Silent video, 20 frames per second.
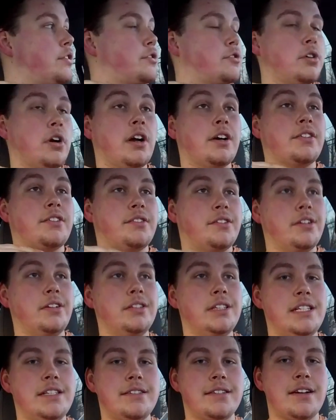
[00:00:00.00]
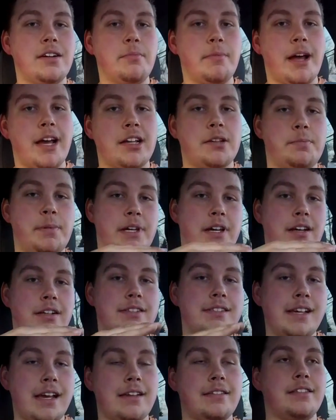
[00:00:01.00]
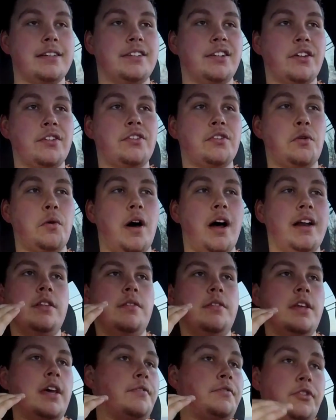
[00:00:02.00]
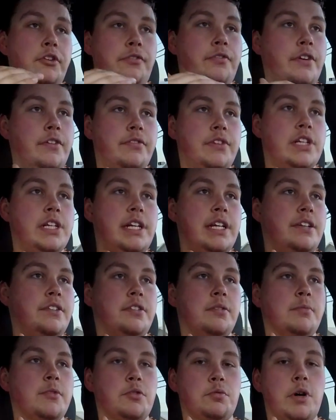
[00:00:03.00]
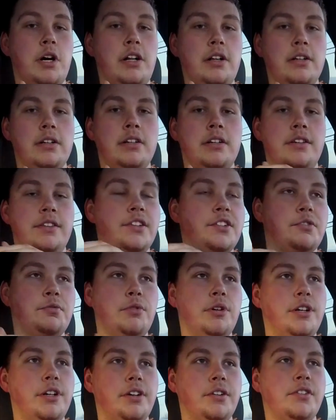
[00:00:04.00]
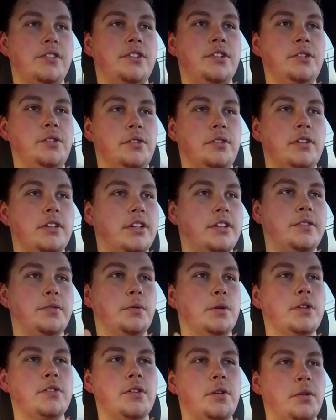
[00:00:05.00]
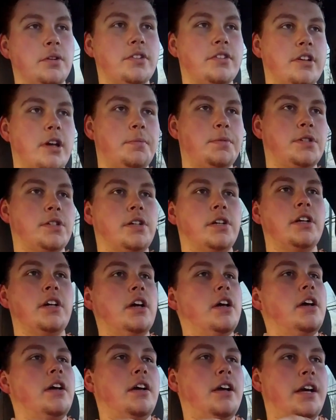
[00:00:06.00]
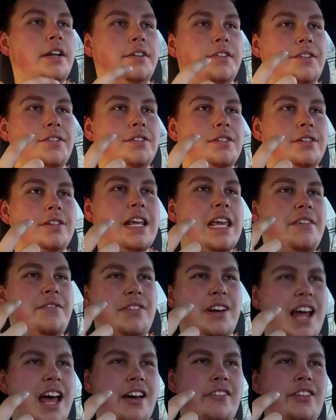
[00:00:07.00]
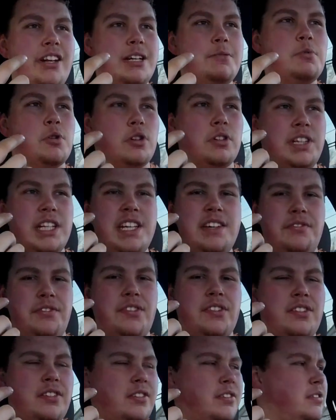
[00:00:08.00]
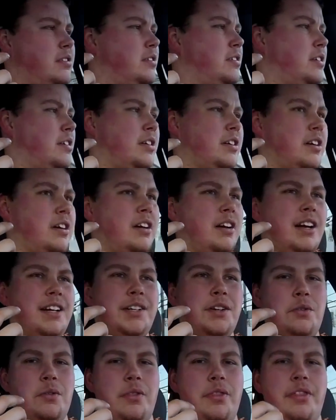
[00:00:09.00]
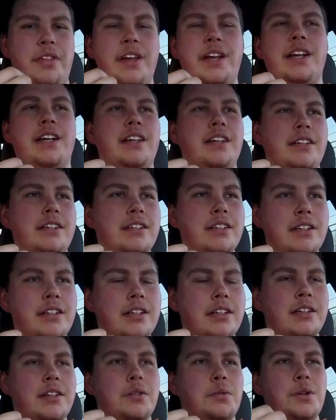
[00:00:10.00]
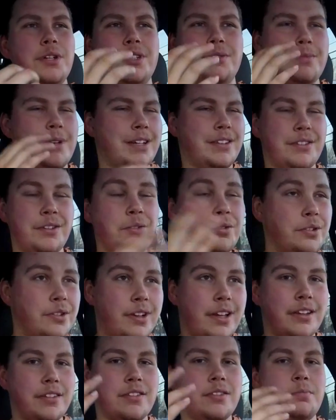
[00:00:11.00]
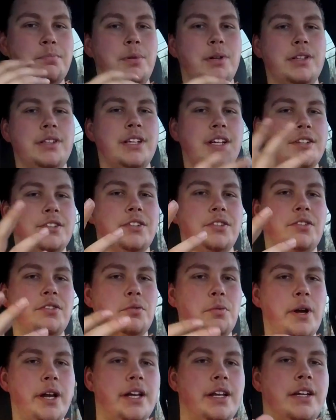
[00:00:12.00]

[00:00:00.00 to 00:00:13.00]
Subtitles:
truck still needs airbags because yes, it does squat. The F-250 needs them as well. This one does too. This one's no exception. It doesn't even have any more leafs, I don't think, which makes no sense, but that's just the way it